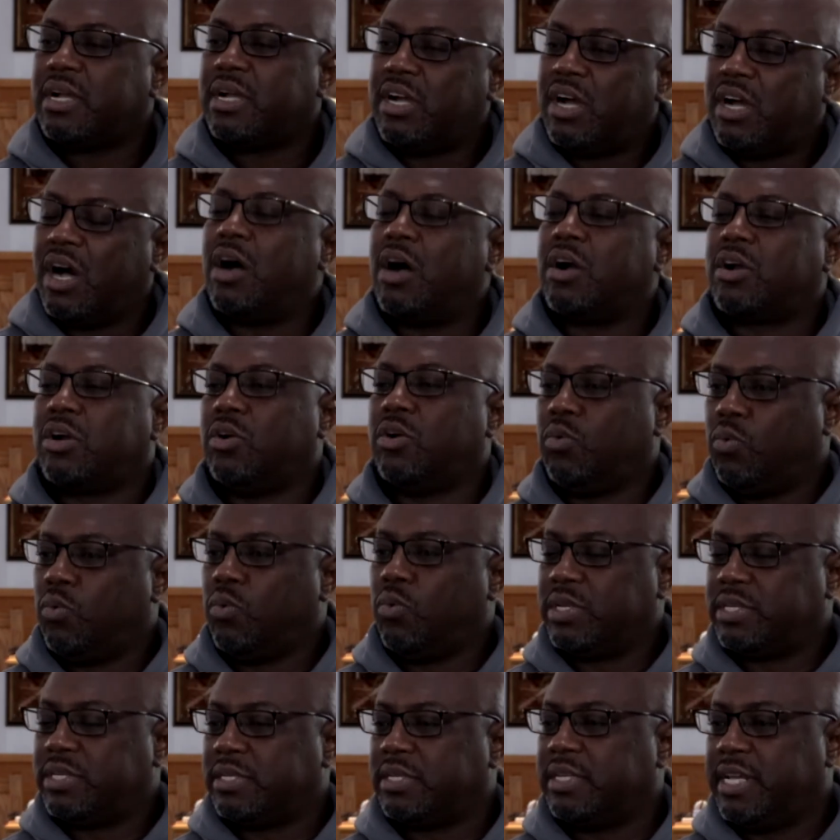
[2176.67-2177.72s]
conquer
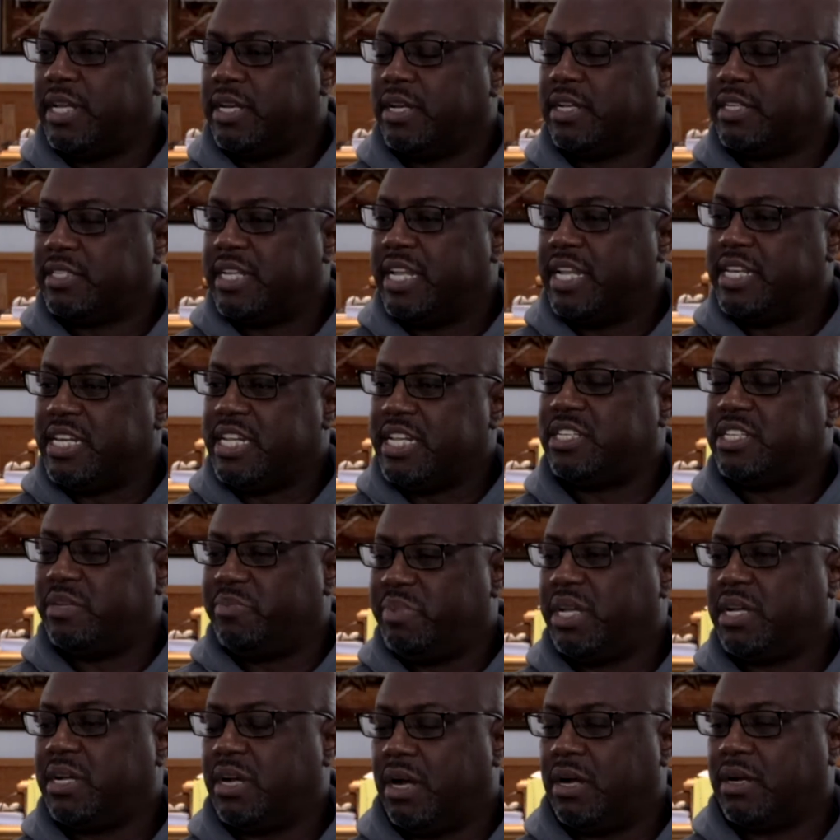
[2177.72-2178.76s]
what's in us that needs to
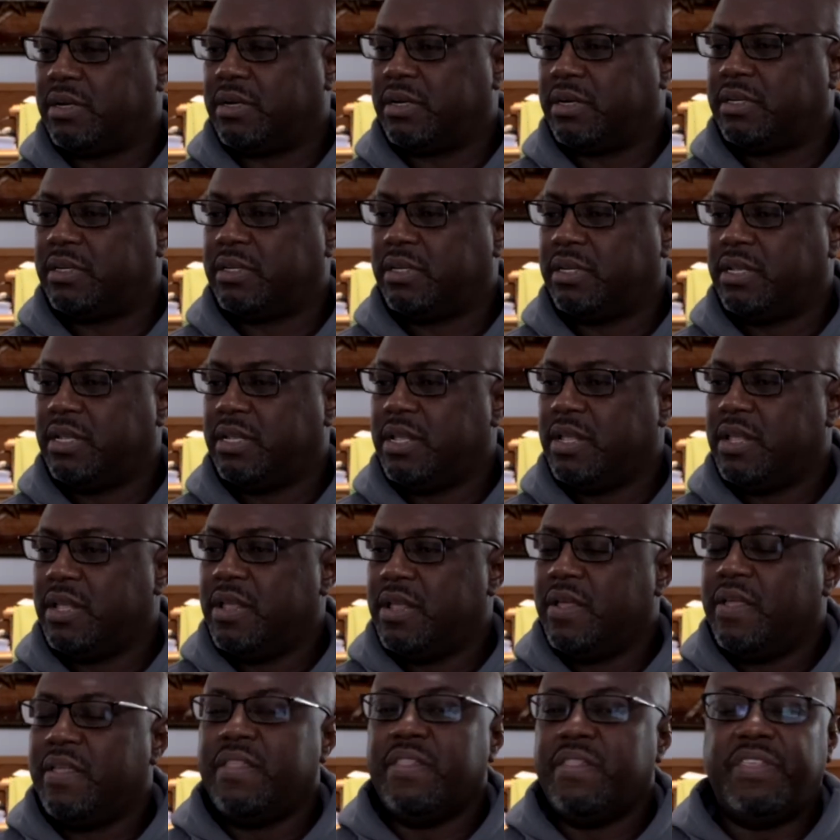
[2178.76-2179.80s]
be conquered,
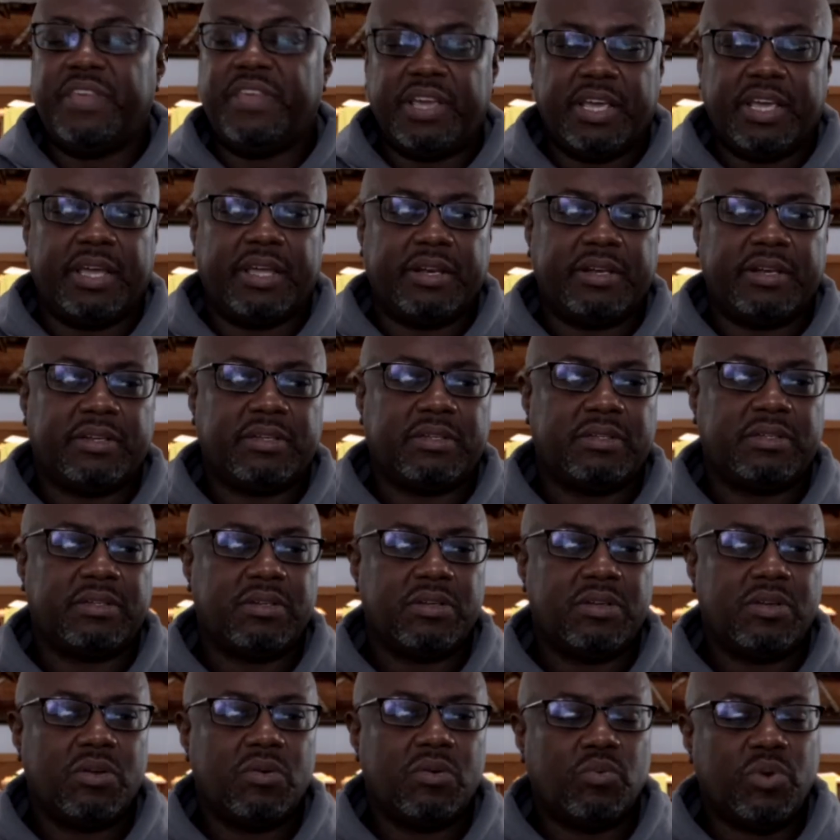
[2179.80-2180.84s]
then
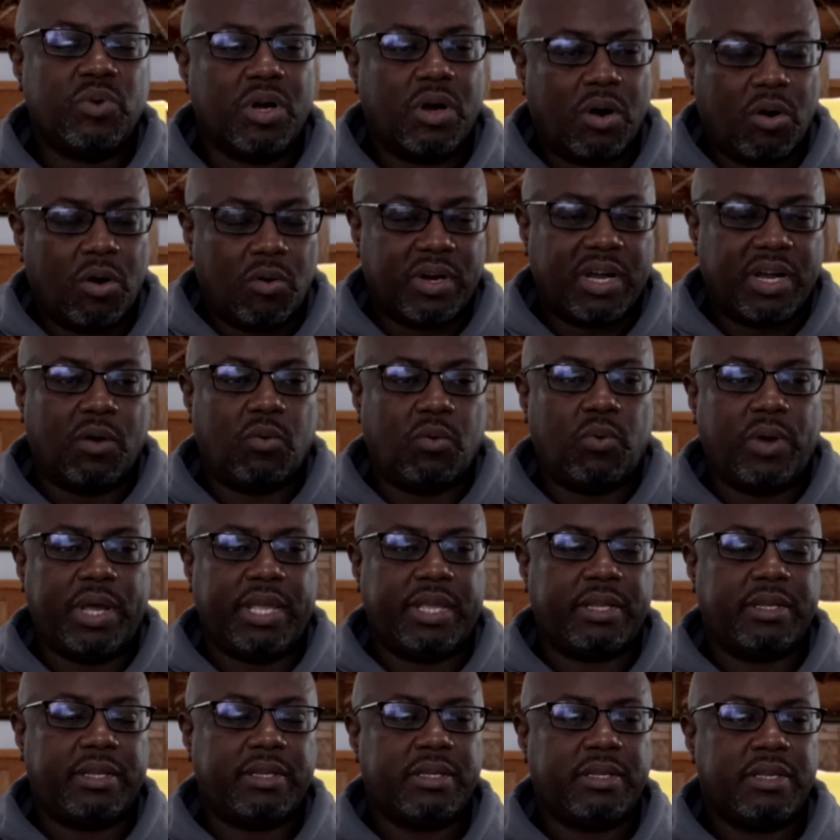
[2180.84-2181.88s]
we're on our
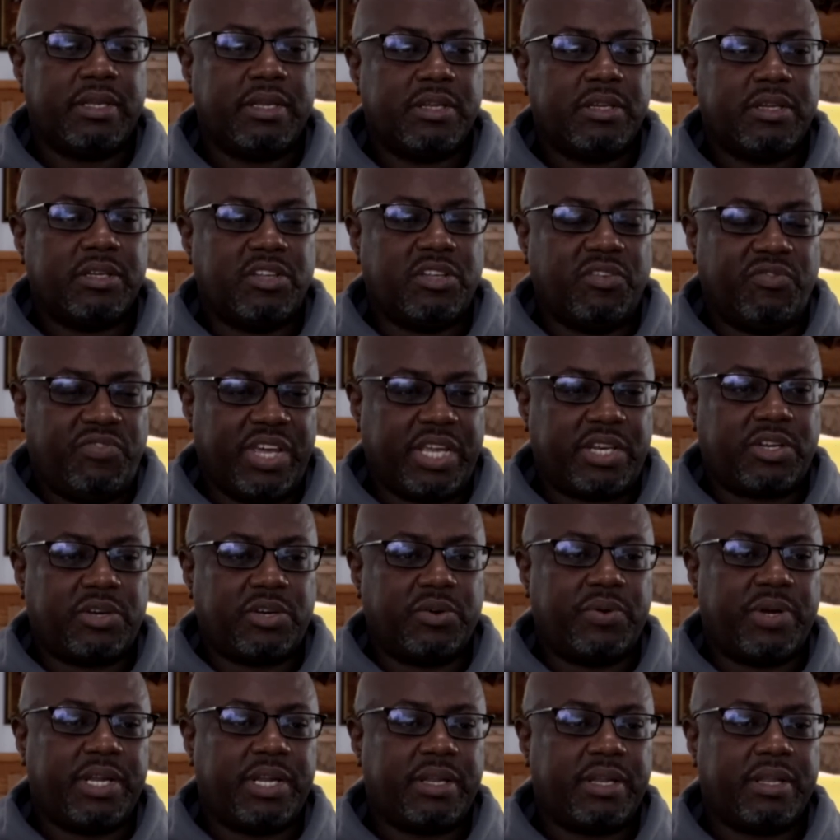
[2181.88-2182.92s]
way to
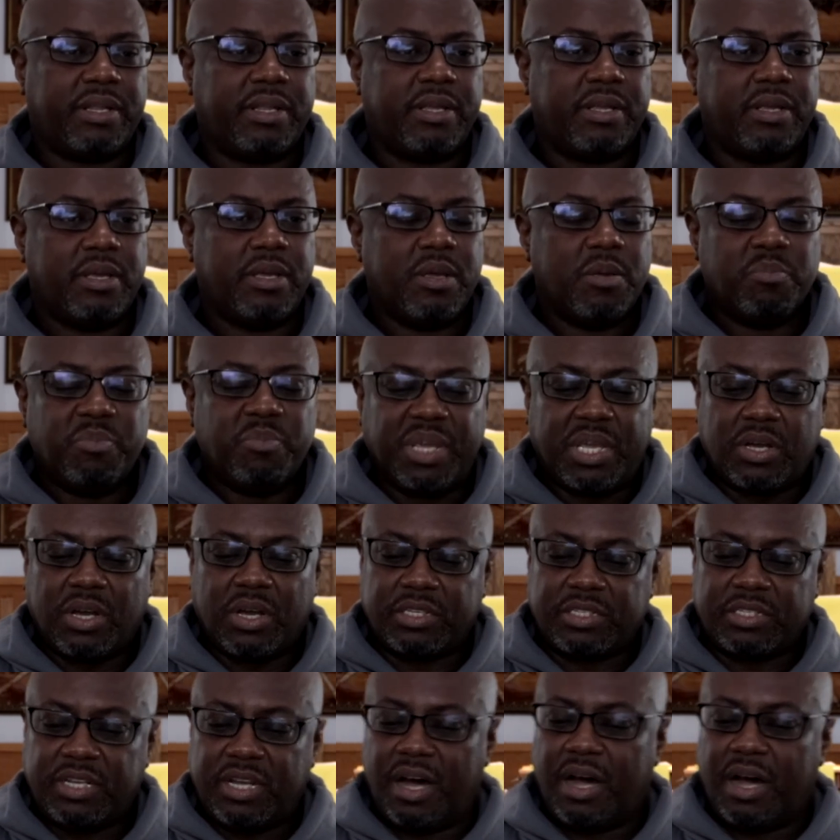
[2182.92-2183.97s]
victory. Amen.
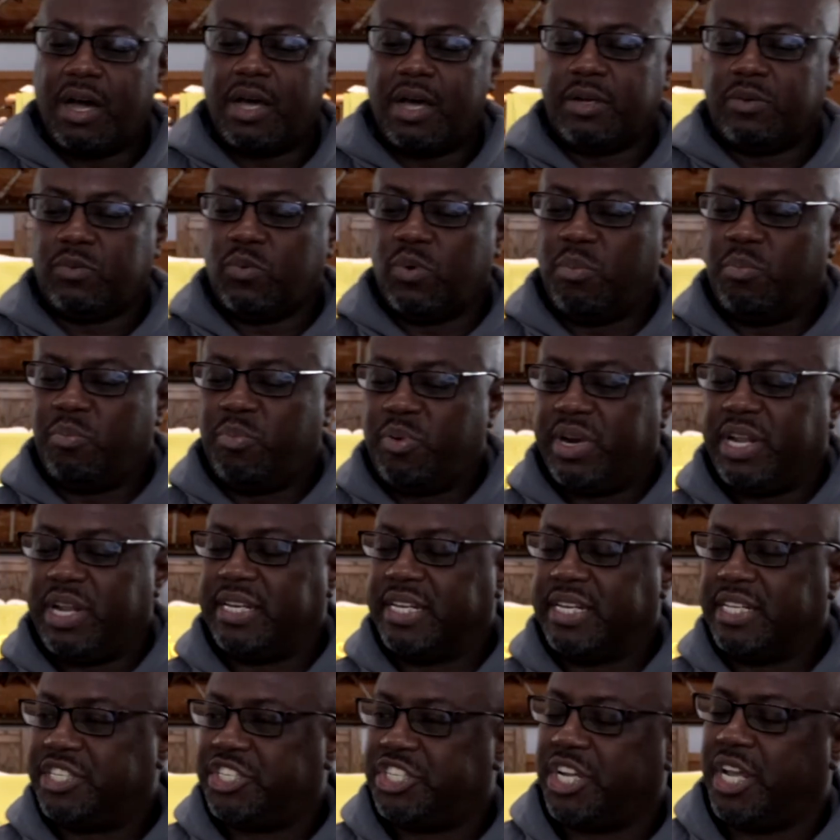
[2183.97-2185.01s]
Because God will
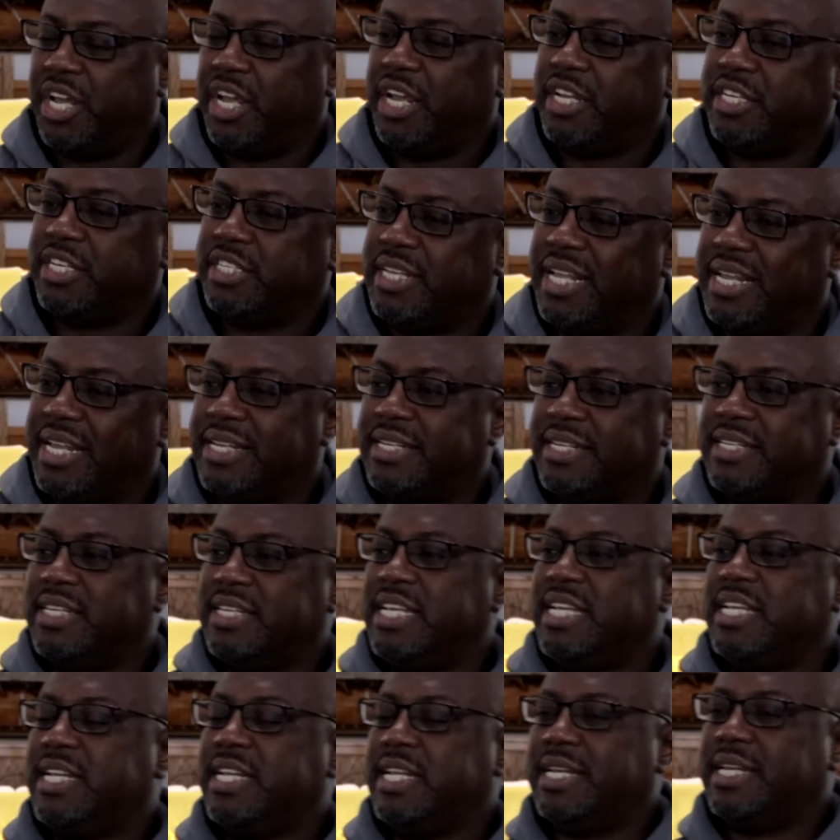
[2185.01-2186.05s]
bring the change that is
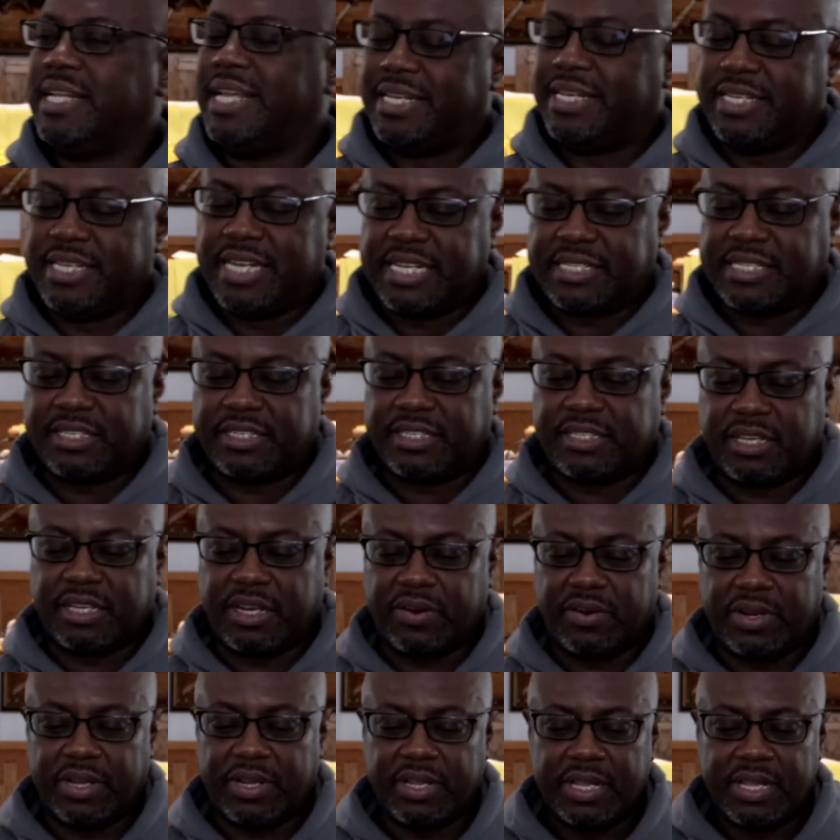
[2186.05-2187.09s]
needed and
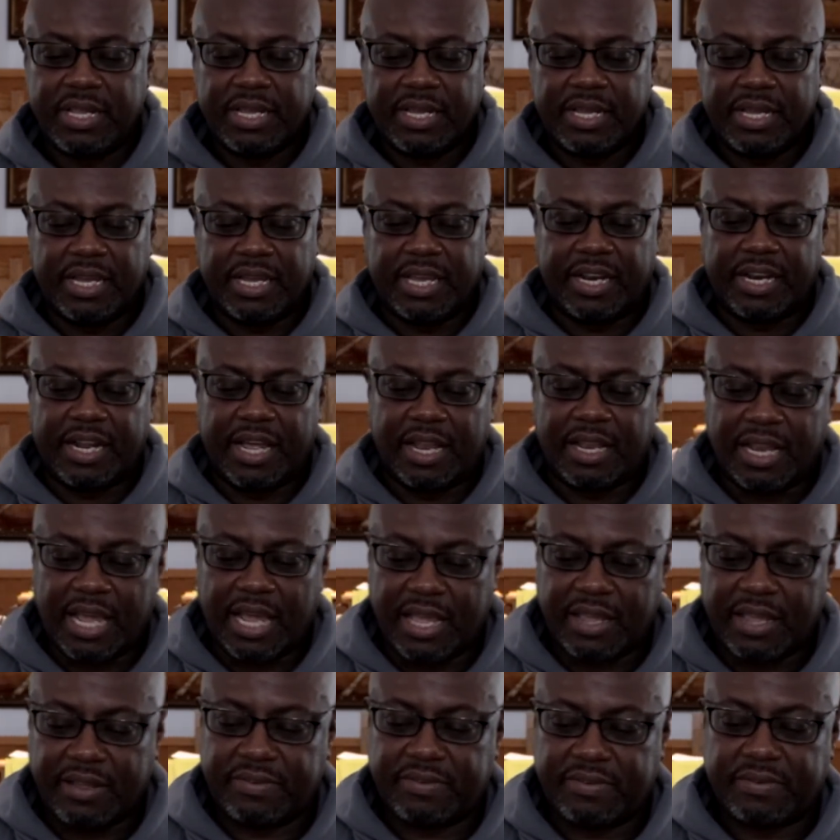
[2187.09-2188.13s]
necessary in our
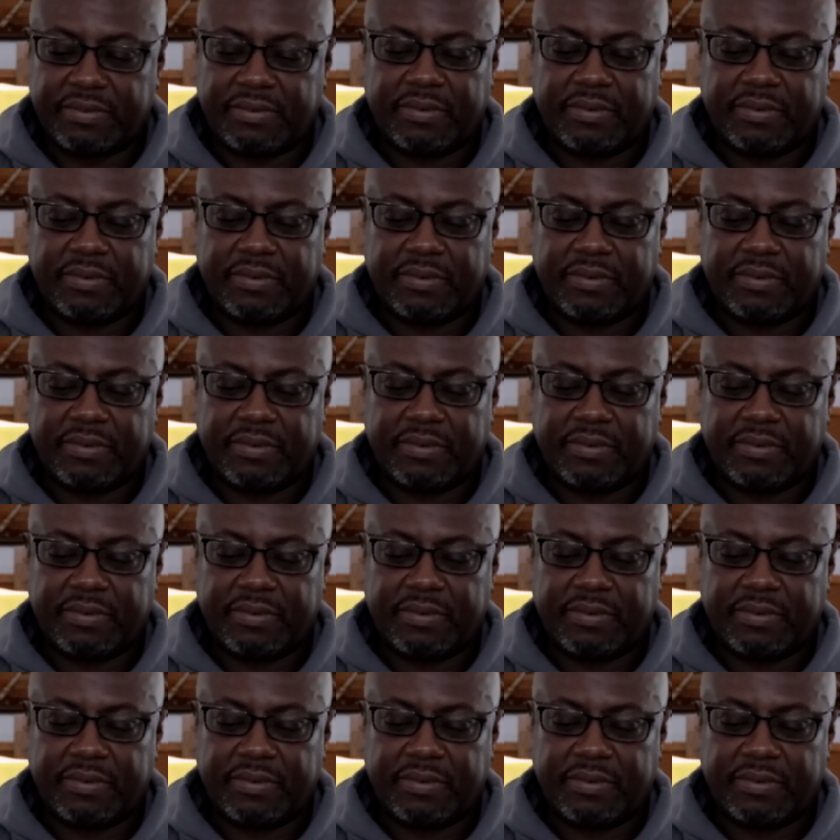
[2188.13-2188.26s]
life.